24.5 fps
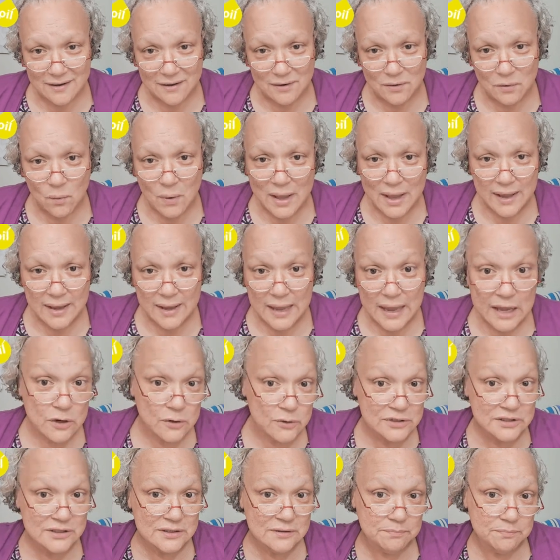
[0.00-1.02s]
Why? I
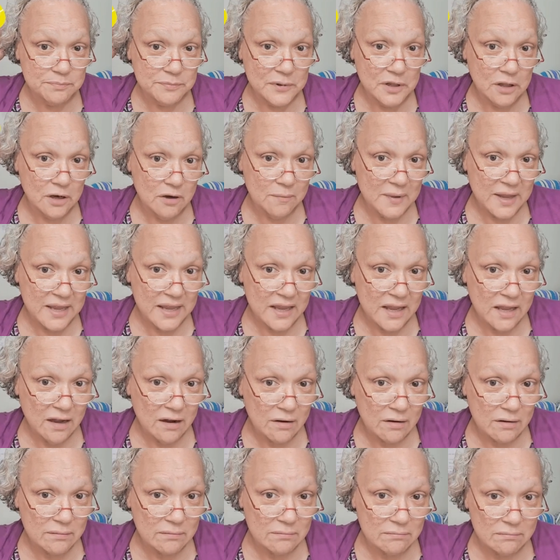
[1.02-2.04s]
used to color my
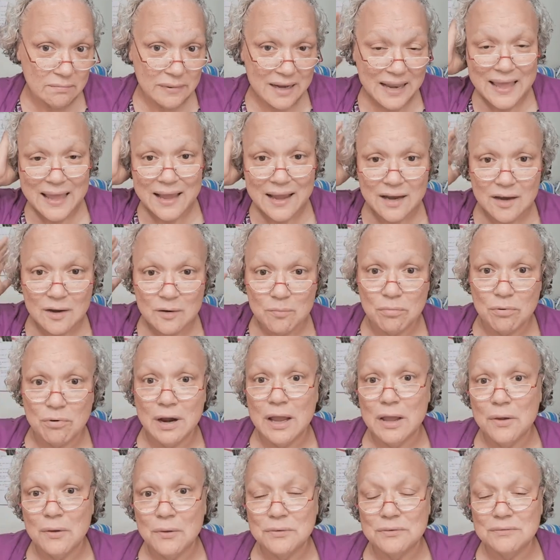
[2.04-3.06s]
hair black,
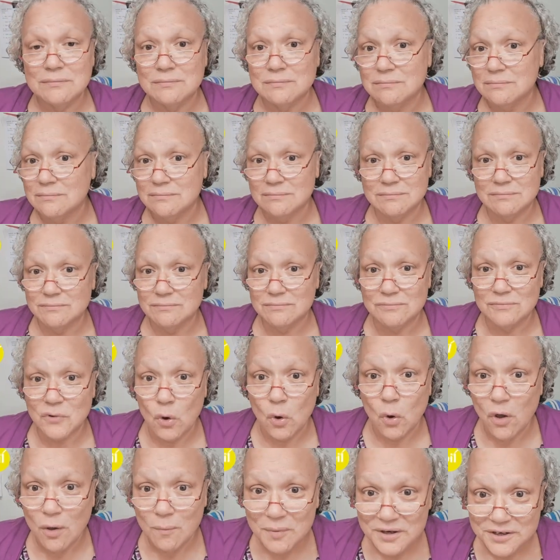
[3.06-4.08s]
brown,
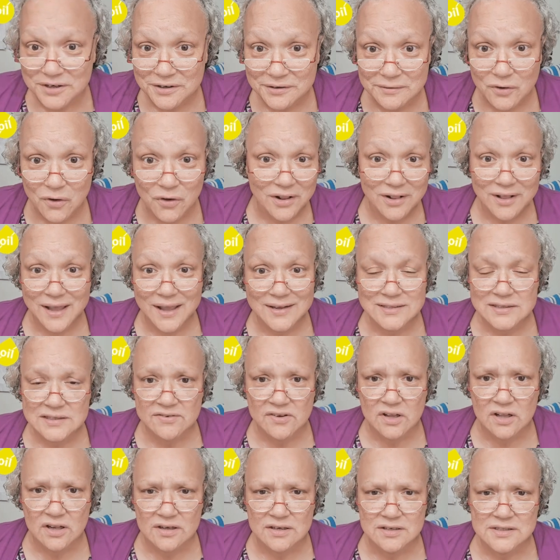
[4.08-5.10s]
auburn, all kinds of
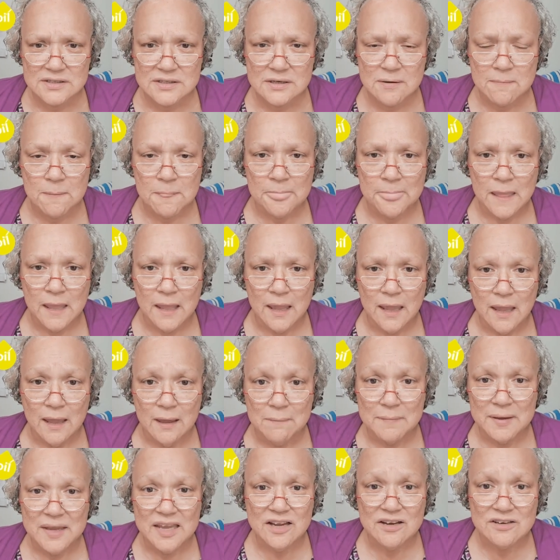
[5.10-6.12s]
colors.
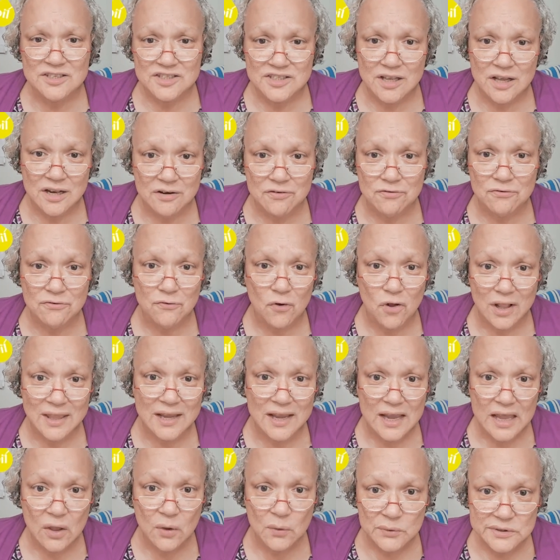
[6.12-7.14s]
My hair started
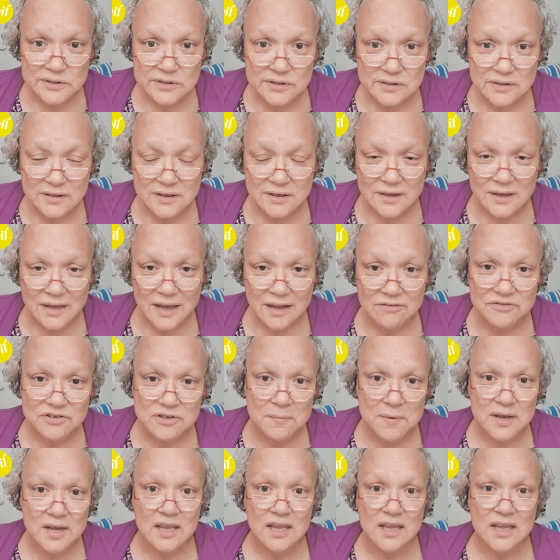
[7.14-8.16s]
falling out after
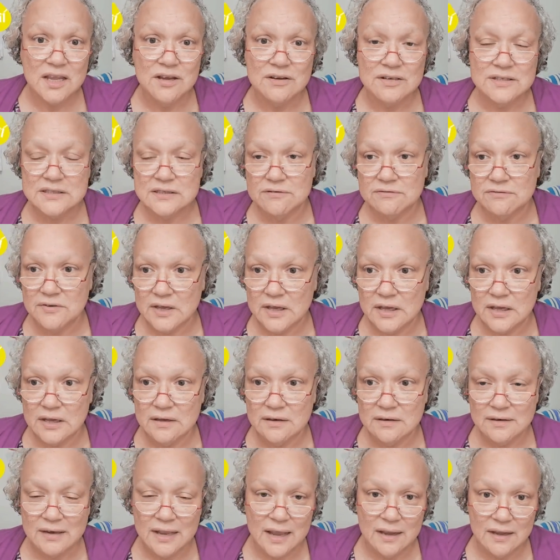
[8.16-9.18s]
many years of
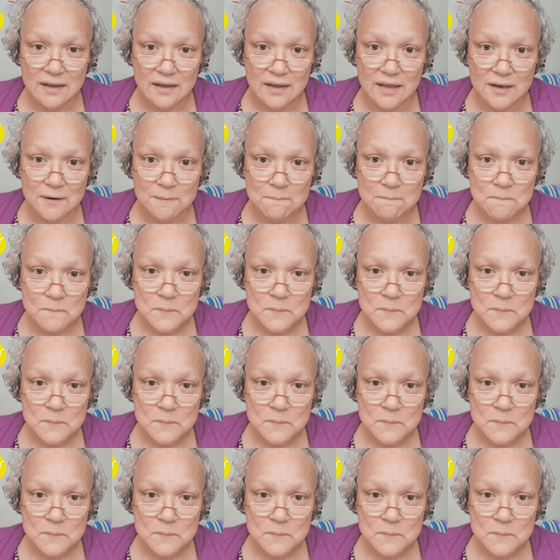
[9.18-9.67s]
dyeing it.